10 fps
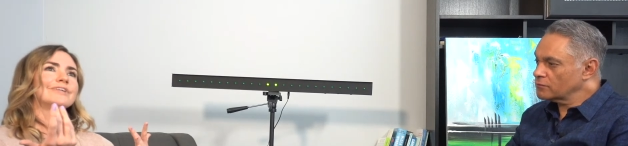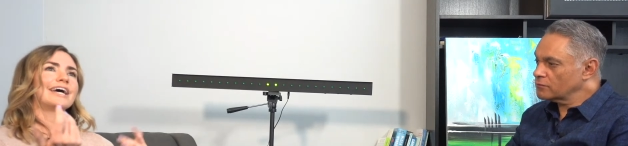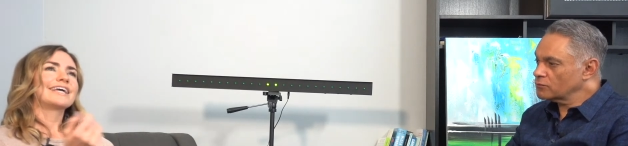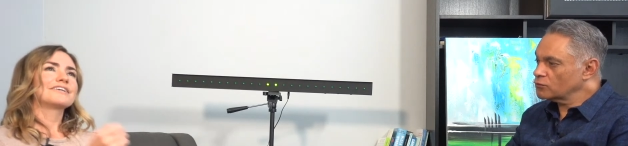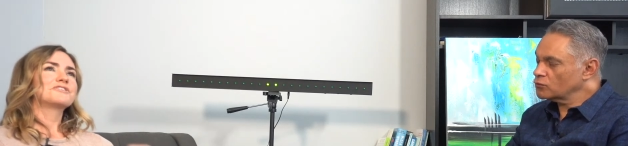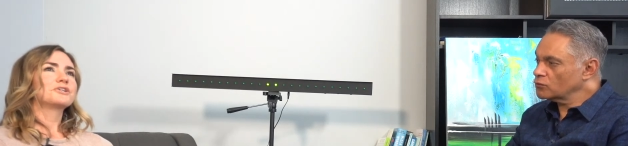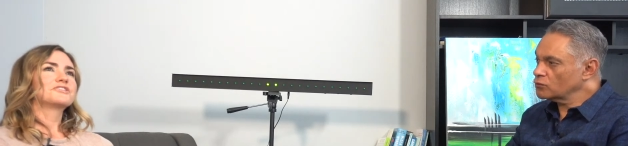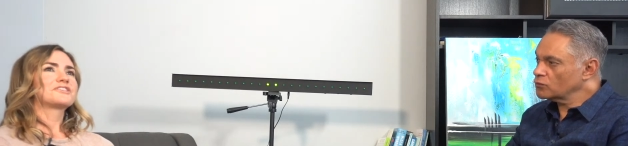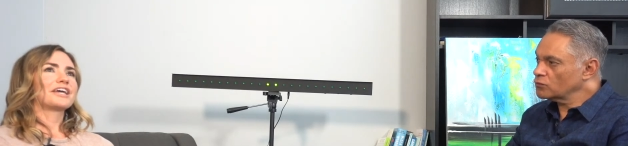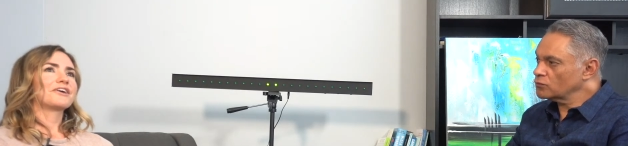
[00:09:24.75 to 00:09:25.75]
Speaker 1: I guess you
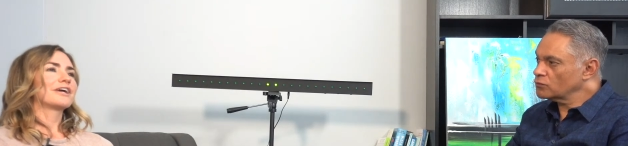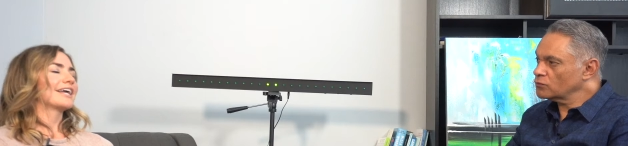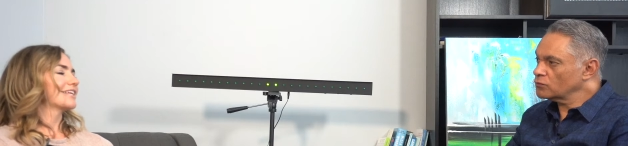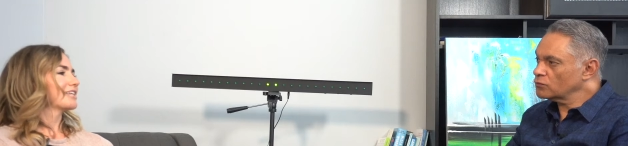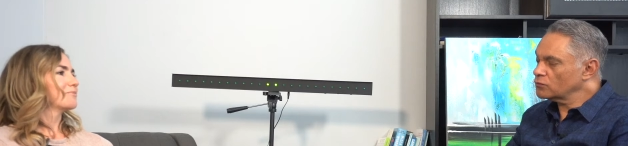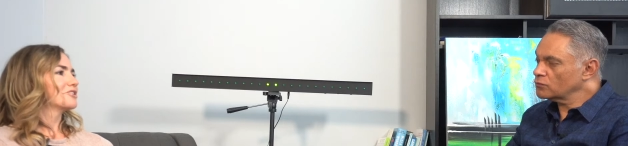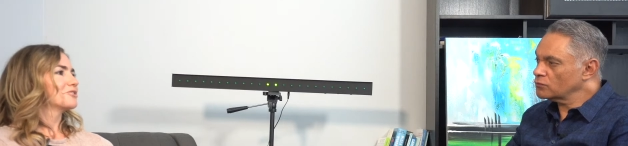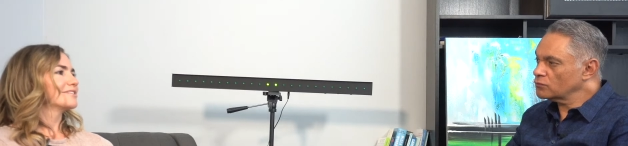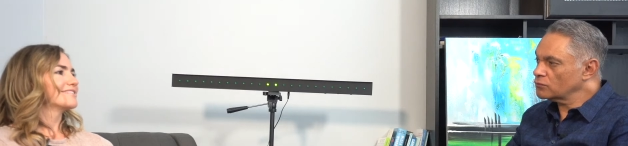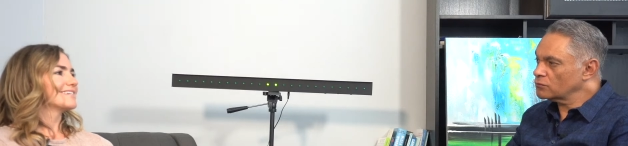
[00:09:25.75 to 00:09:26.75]
could say you're getting them
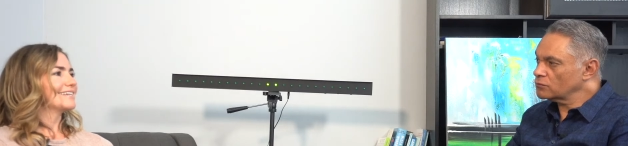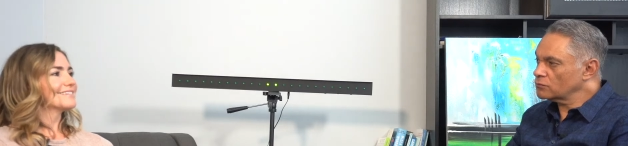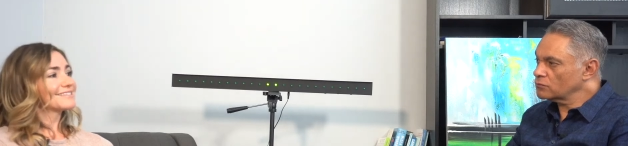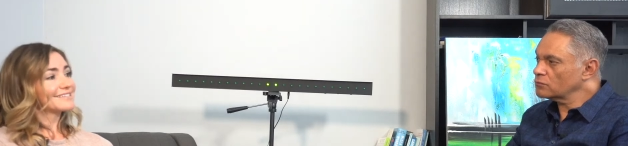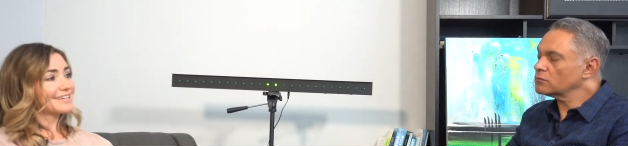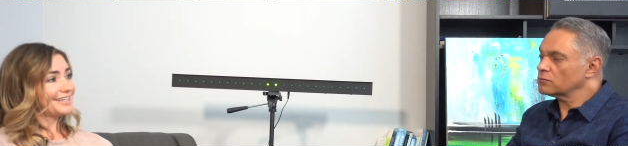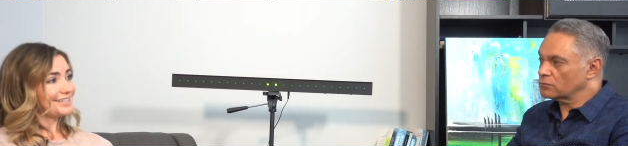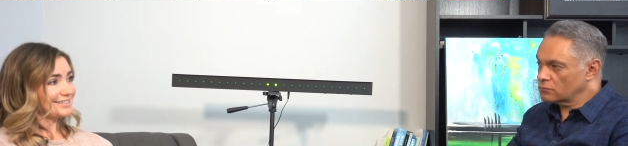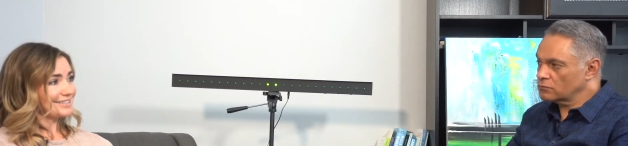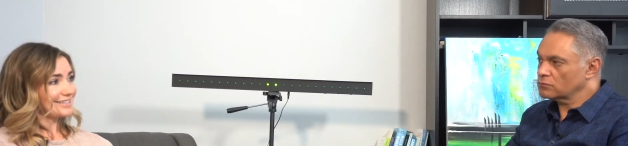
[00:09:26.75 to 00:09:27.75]
into a Zen
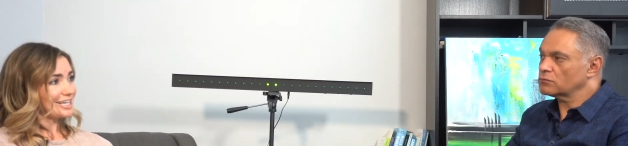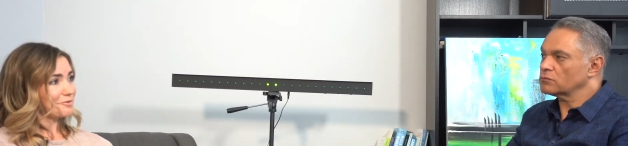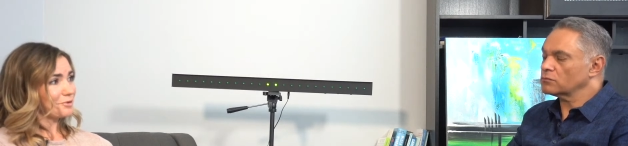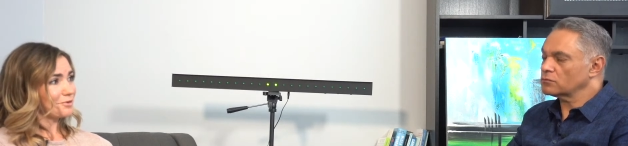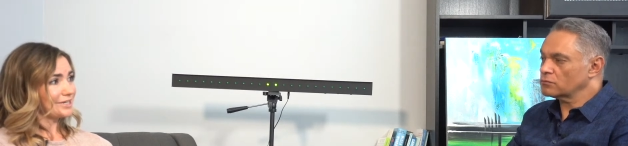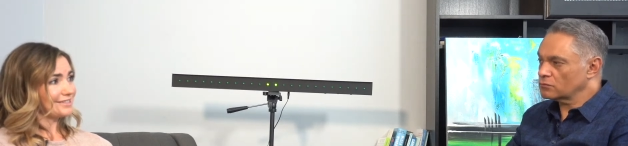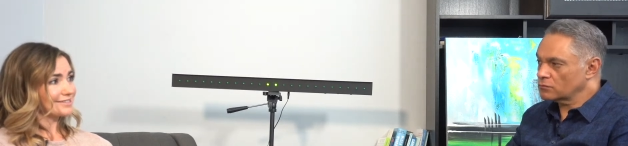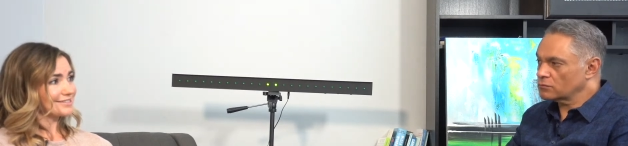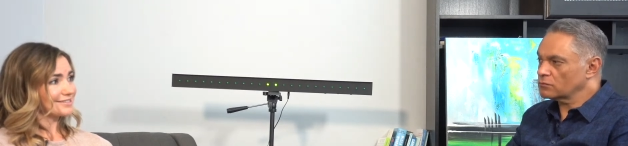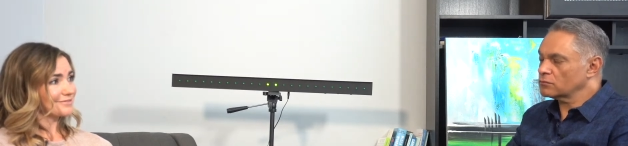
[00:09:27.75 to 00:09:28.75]
state at
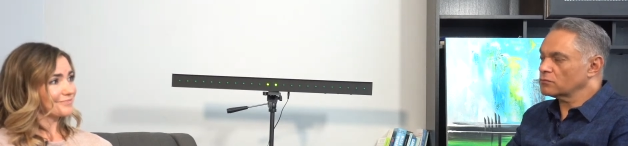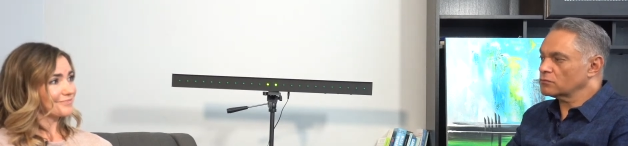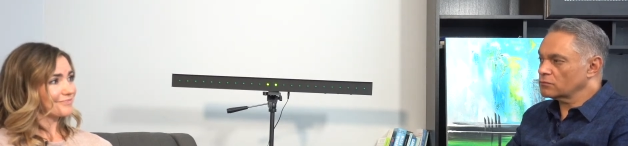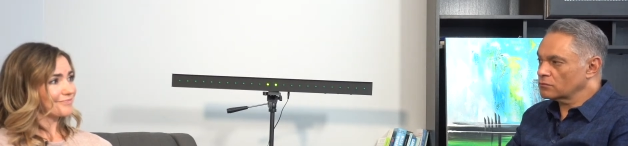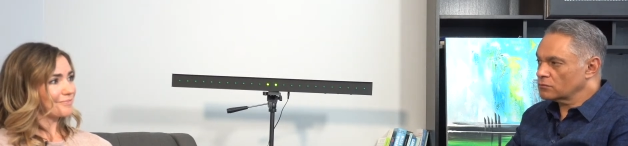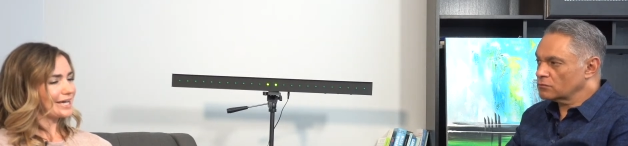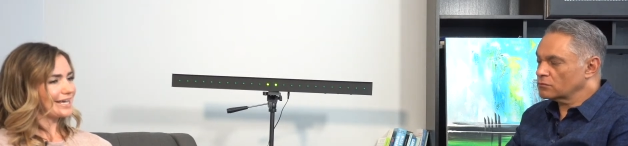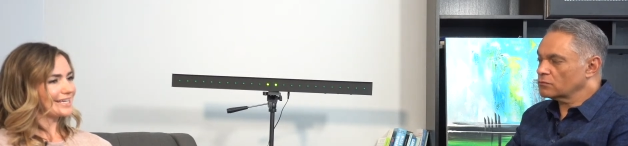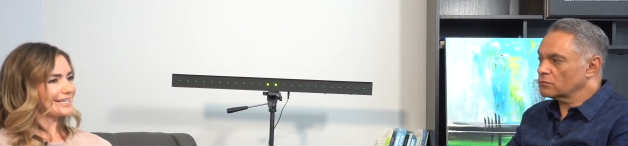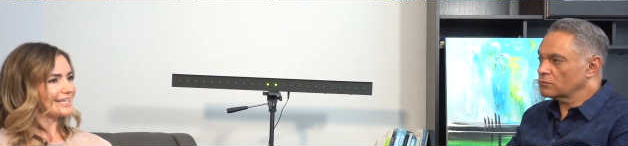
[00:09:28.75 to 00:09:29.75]
points,
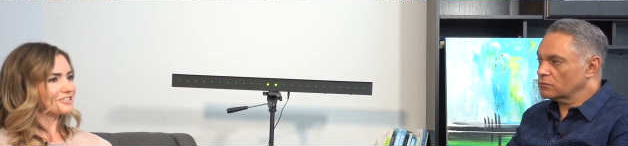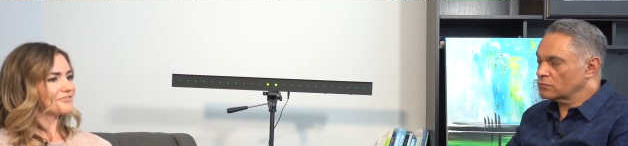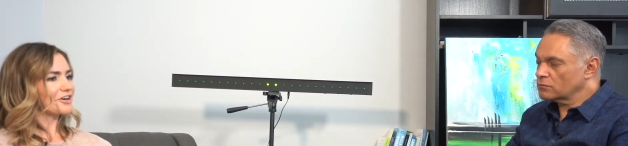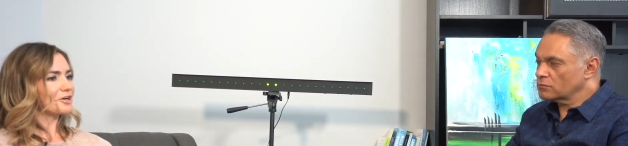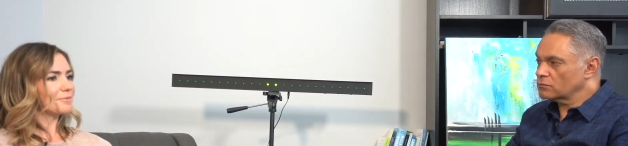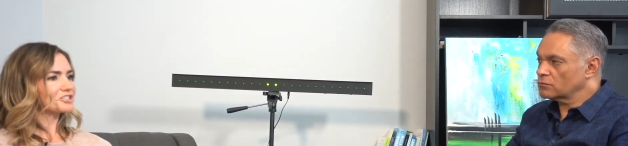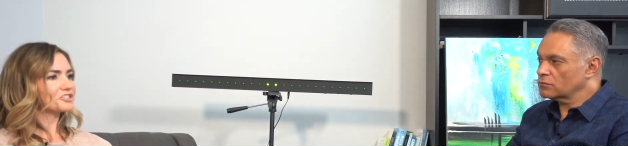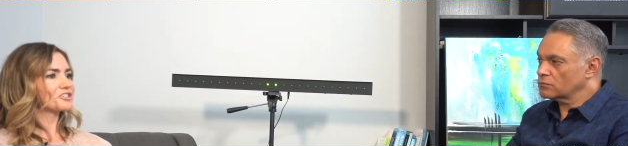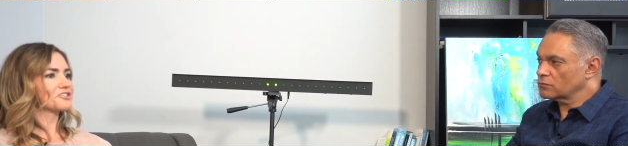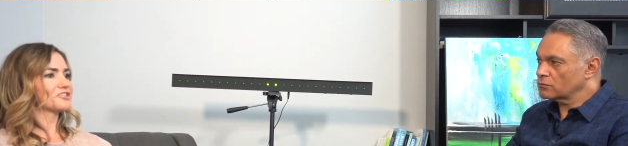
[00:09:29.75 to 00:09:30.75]
but it's very
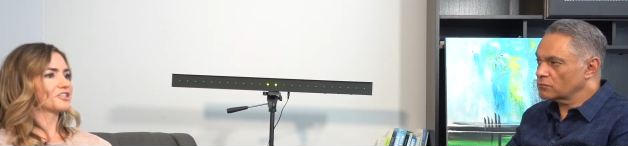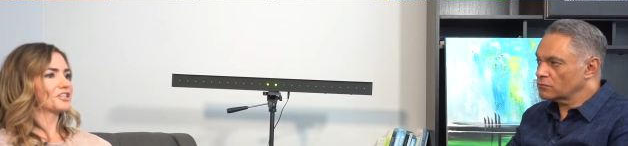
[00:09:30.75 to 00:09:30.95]
much just